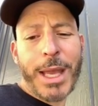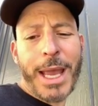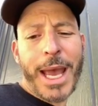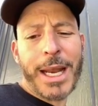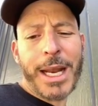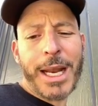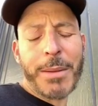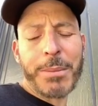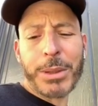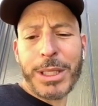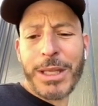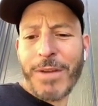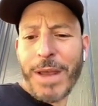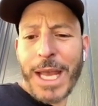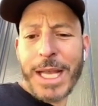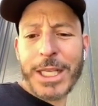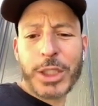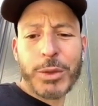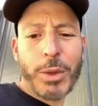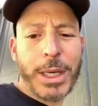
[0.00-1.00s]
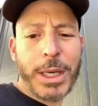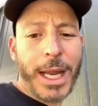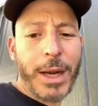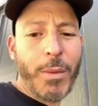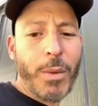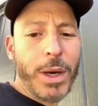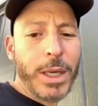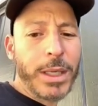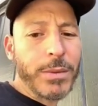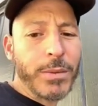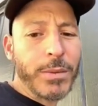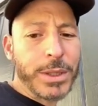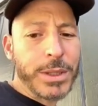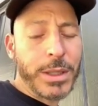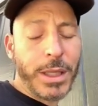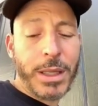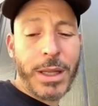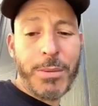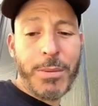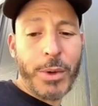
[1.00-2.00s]
things we had. I believe
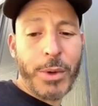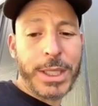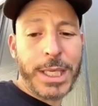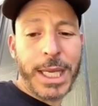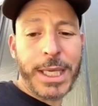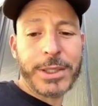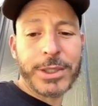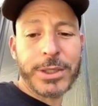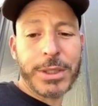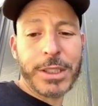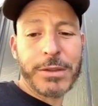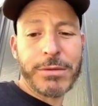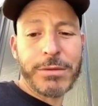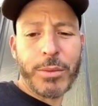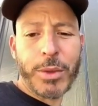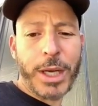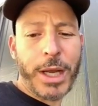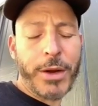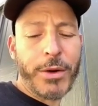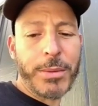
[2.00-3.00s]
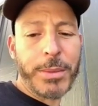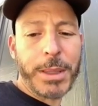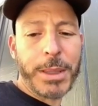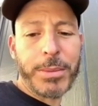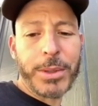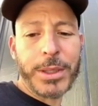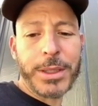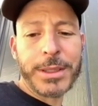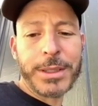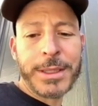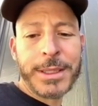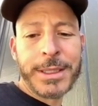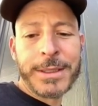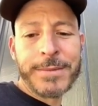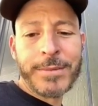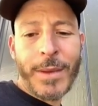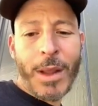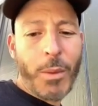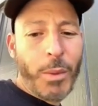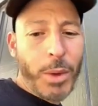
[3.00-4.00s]
H1N1 was a lot more dangerous from what I remember.
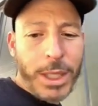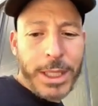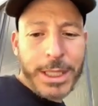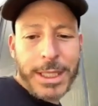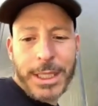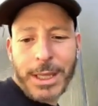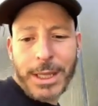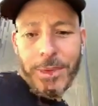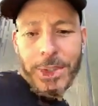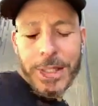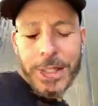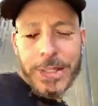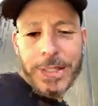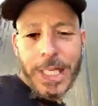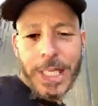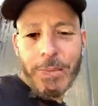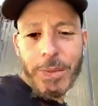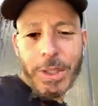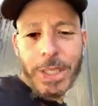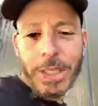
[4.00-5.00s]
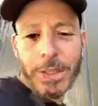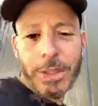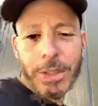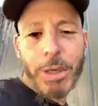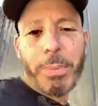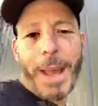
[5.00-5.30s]
We're going to get through this and we're